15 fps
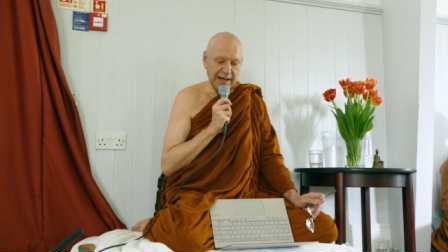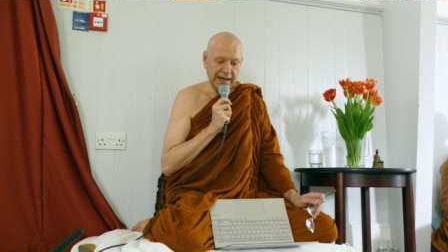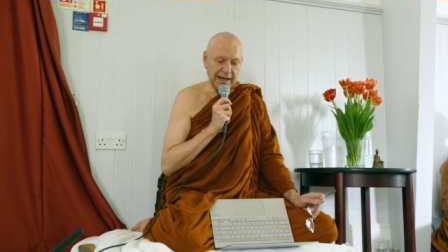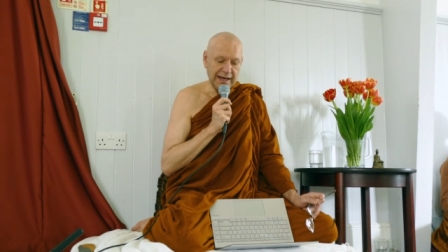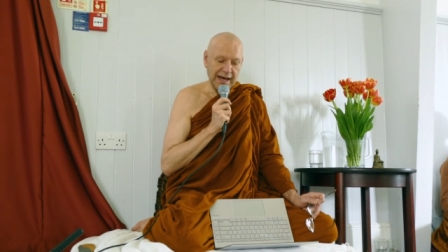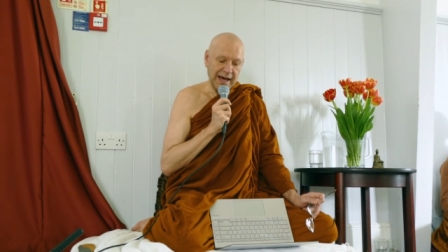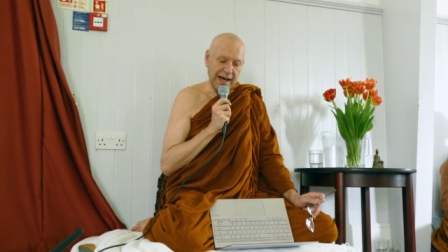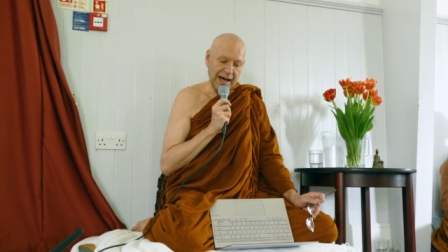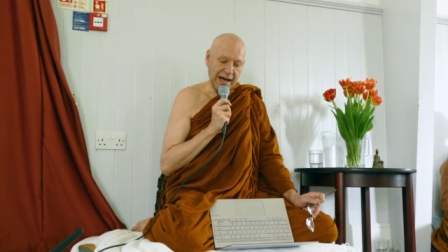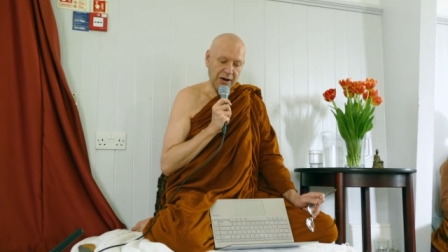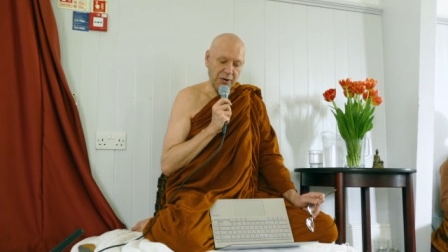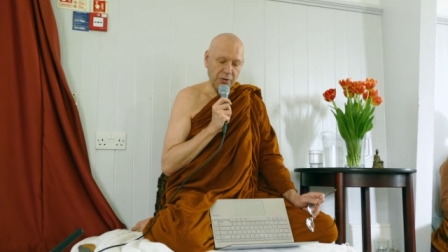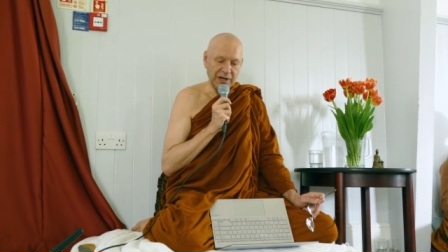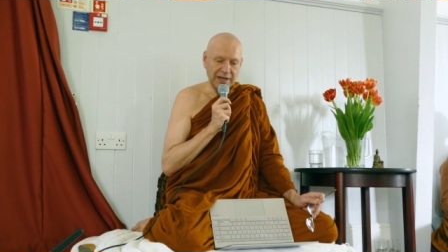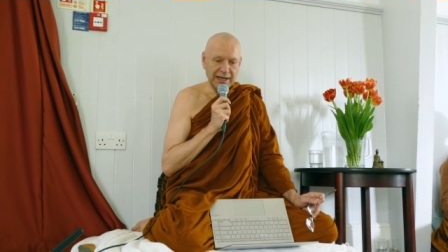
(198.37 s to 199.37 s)
and
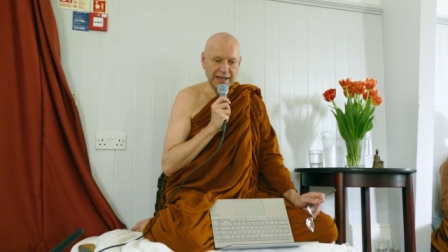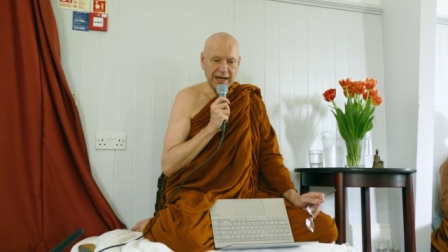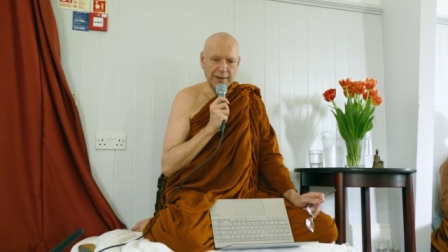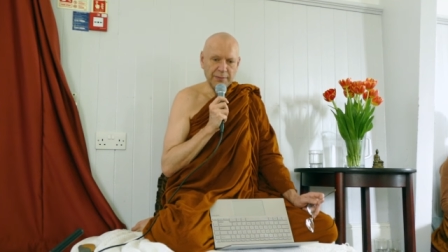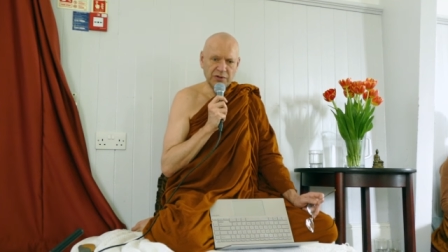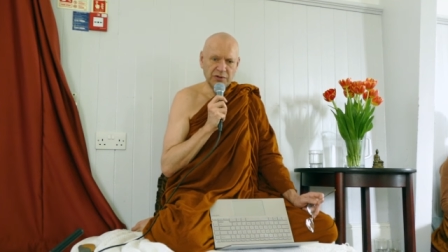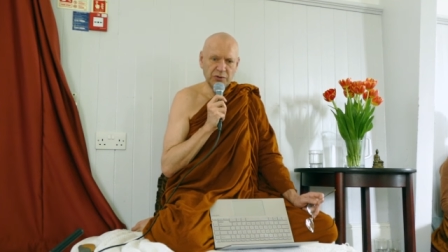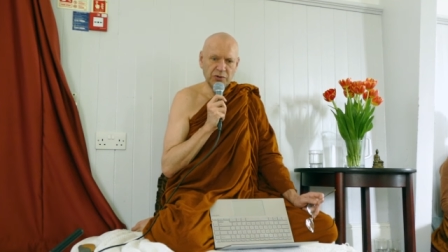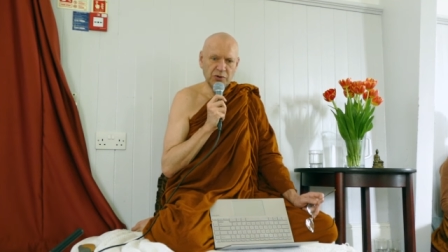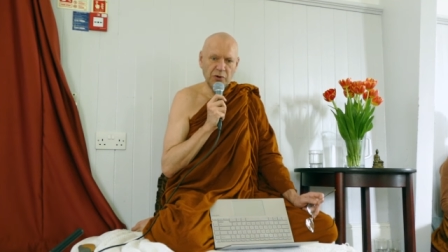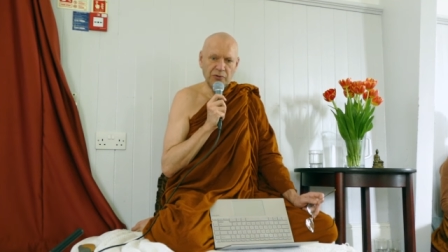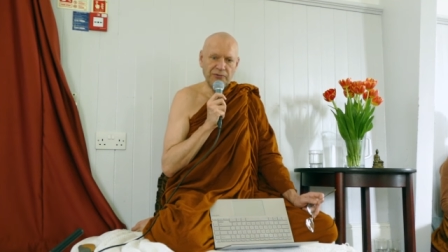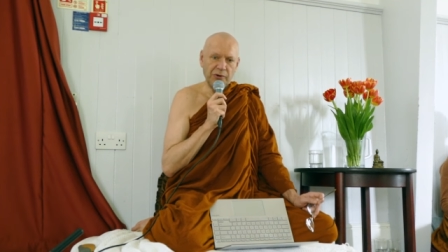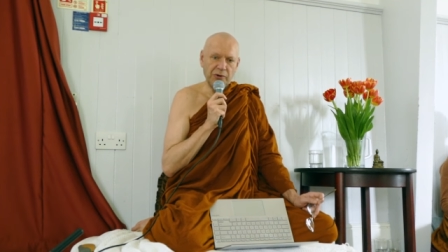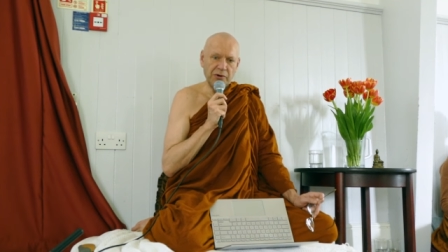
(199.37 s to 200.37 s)
how he came to go
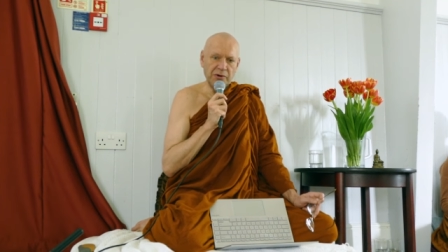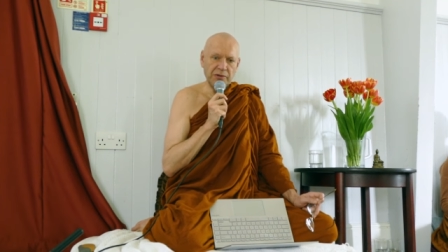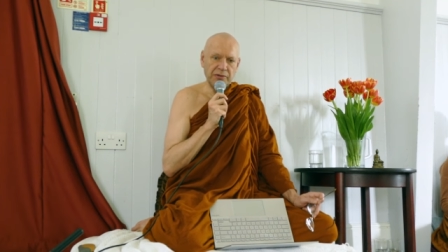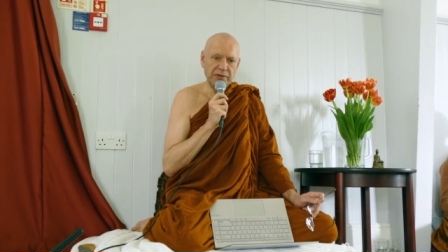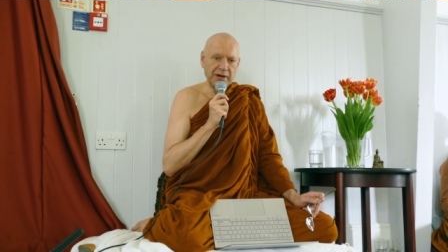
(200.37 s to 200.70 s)
forth.